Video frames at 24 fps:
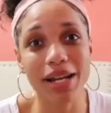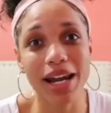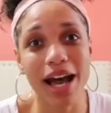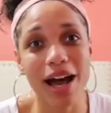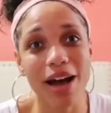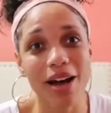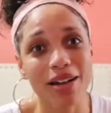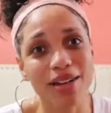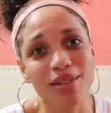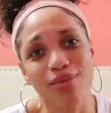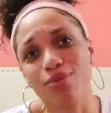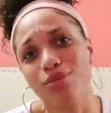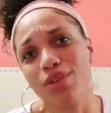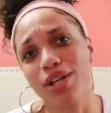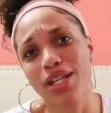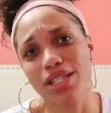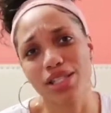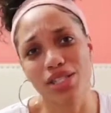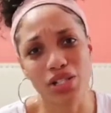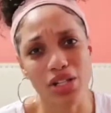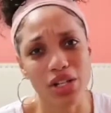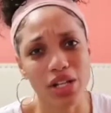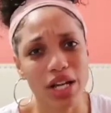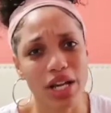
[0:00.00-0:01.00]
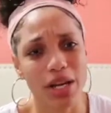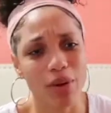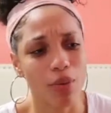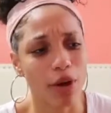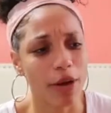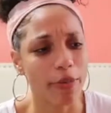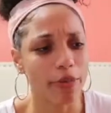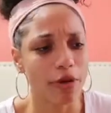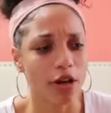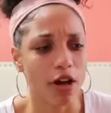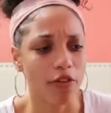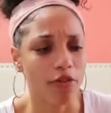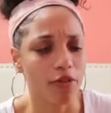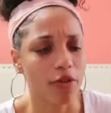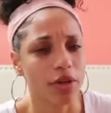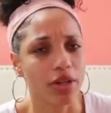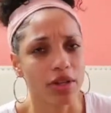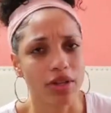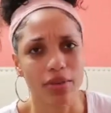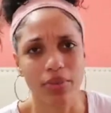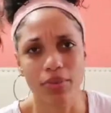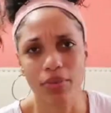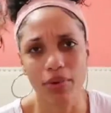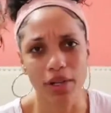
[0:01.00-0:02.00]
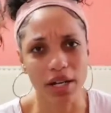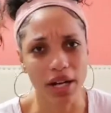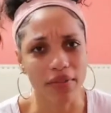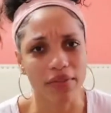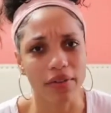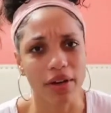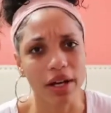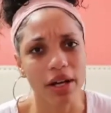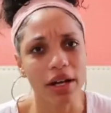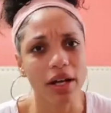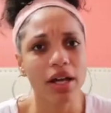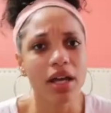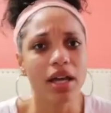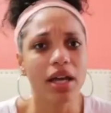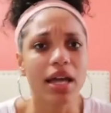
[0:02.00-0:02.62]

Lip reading: out and reinsert it, wipe it off with whatever